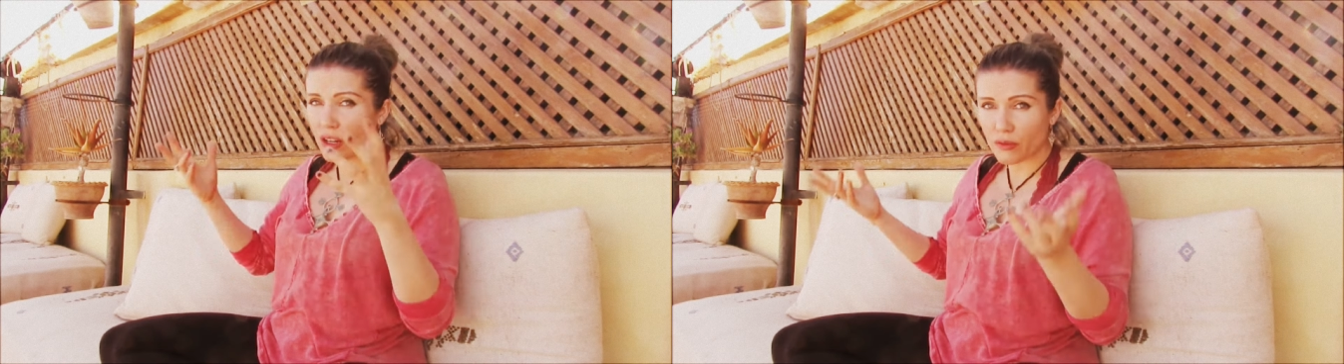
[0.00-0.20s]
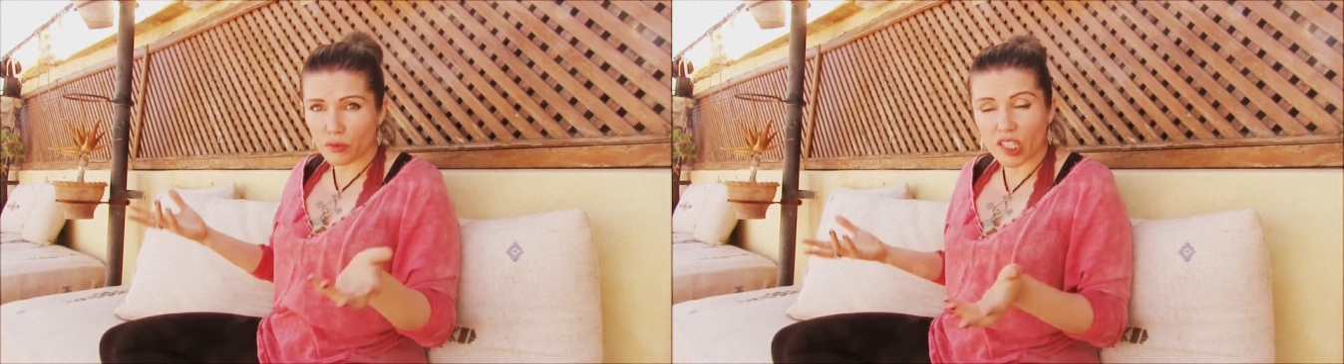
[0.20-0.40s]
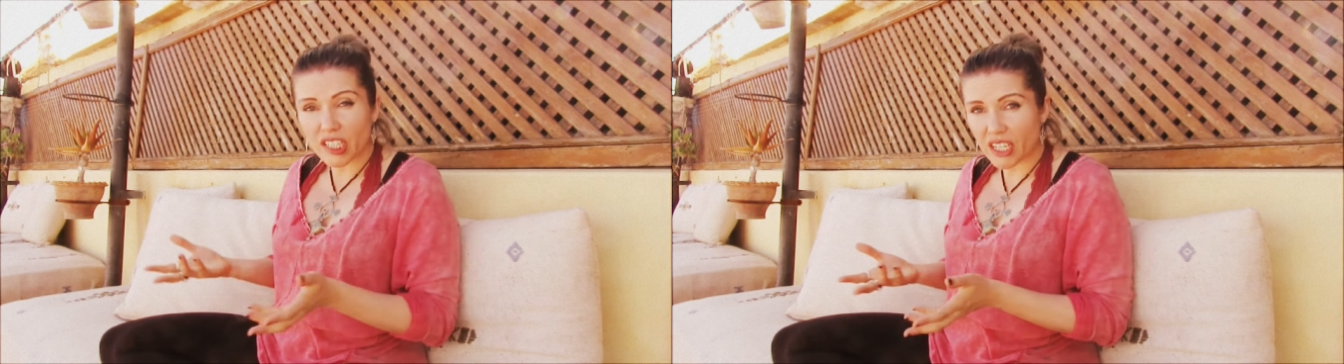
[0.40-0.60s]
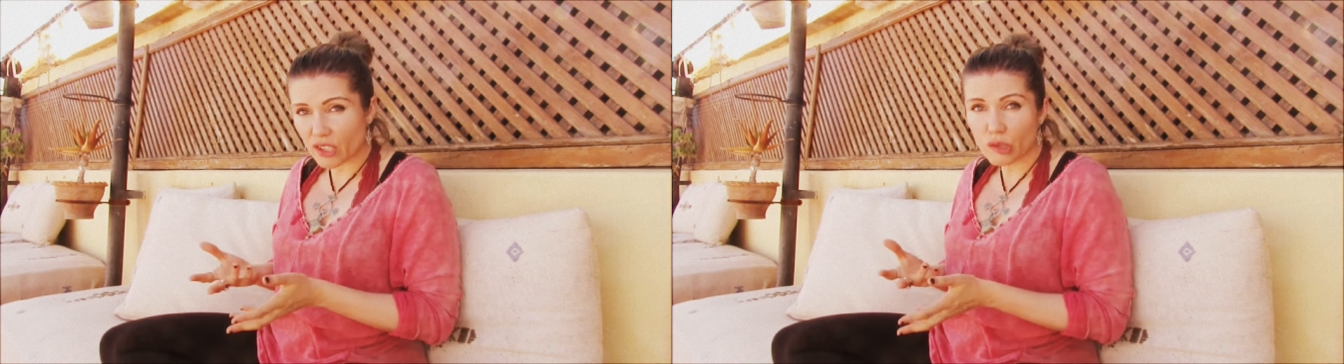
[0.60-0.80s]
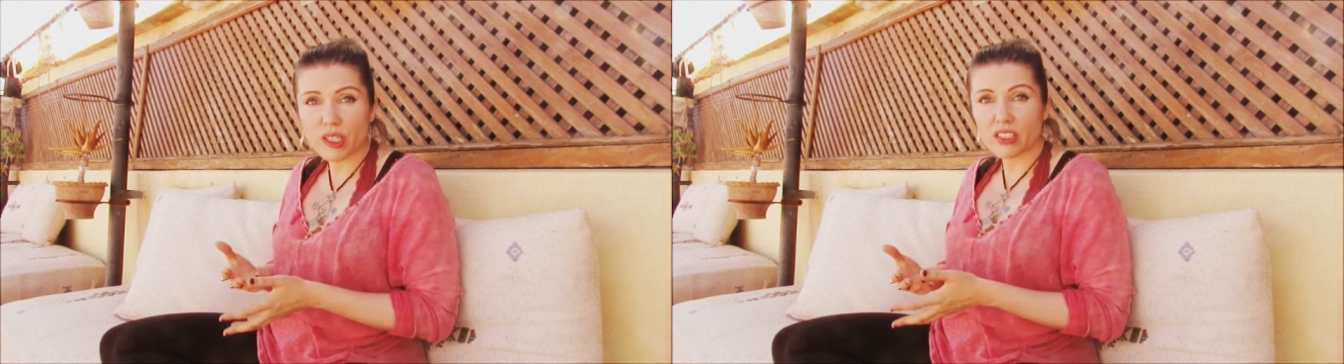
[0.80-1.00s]
of work
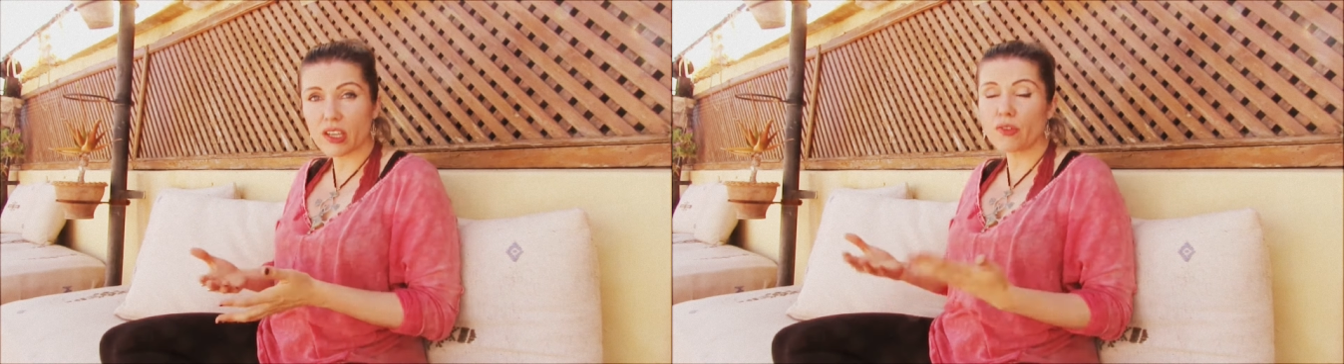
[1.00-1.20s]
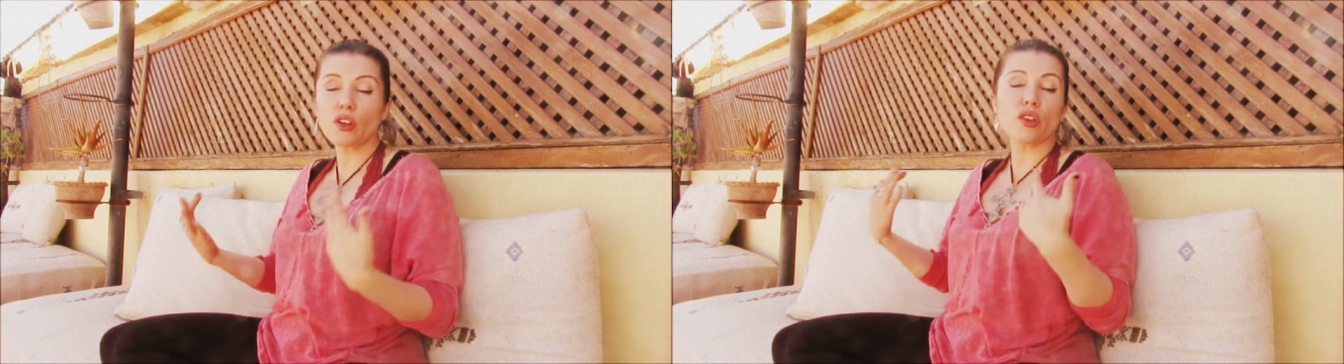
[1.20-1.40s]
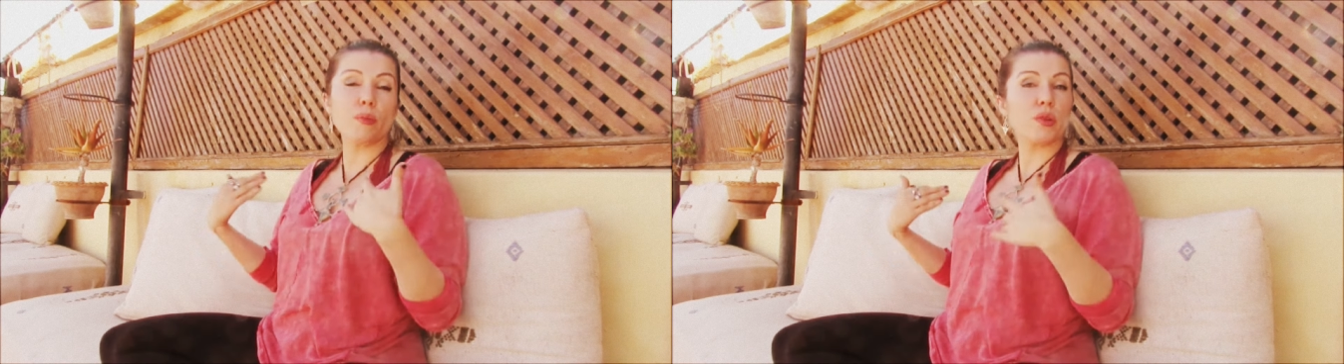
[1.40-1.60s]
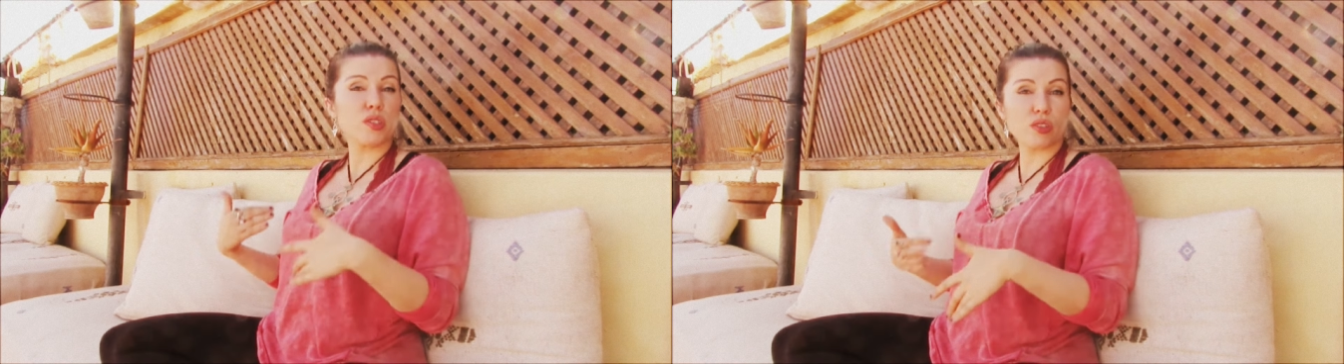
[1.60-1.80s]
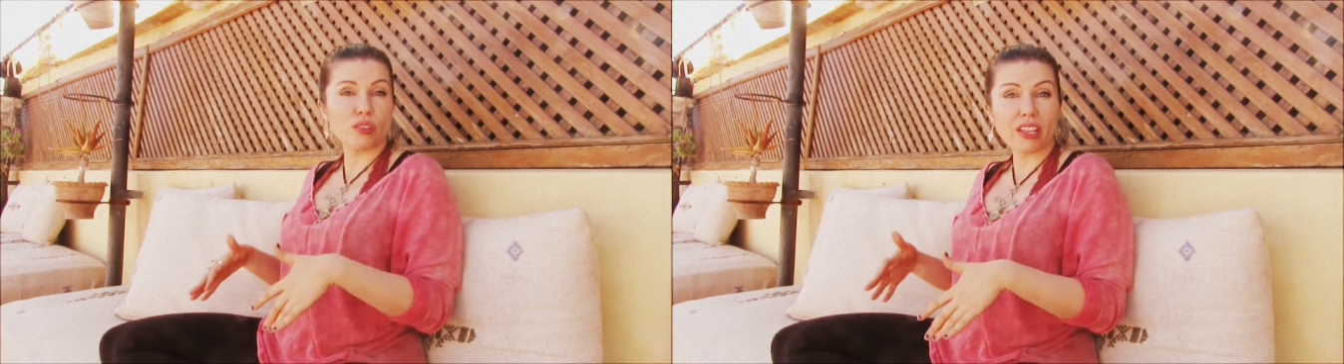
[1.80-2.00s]
into it, even on a
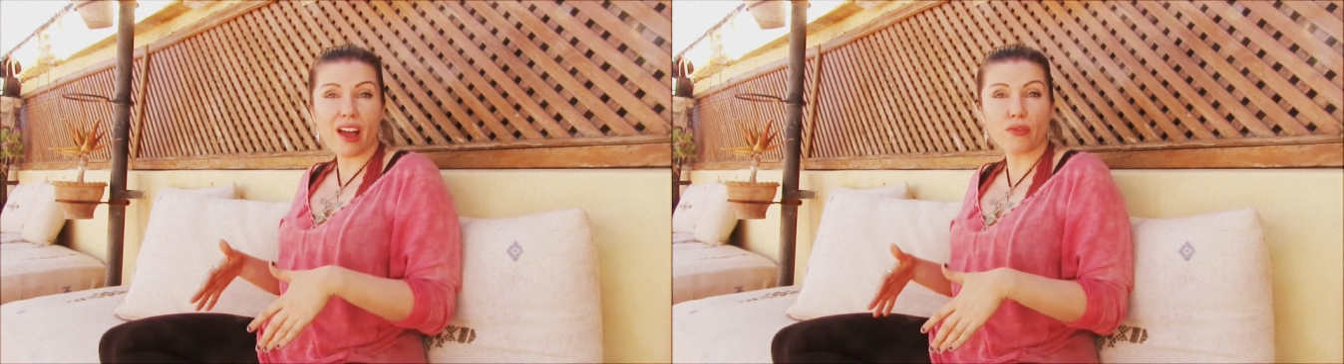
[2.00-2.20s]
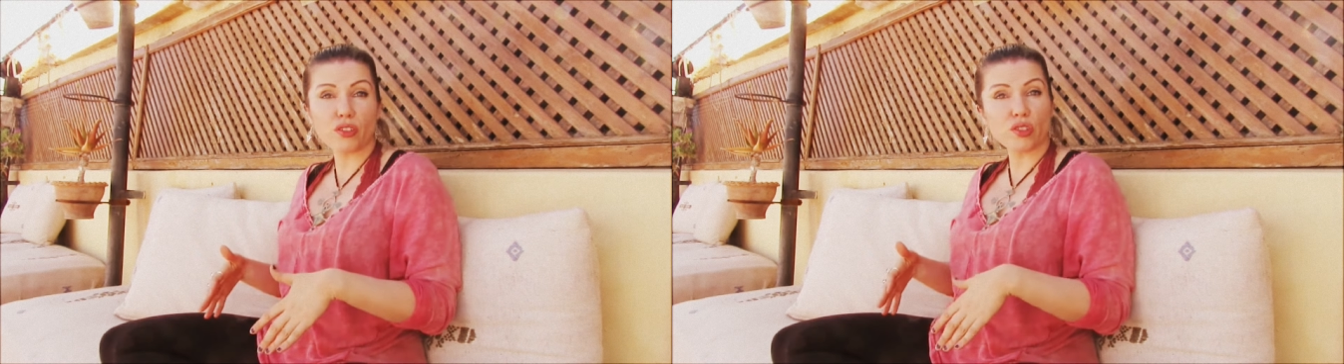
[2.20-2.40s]
personal level.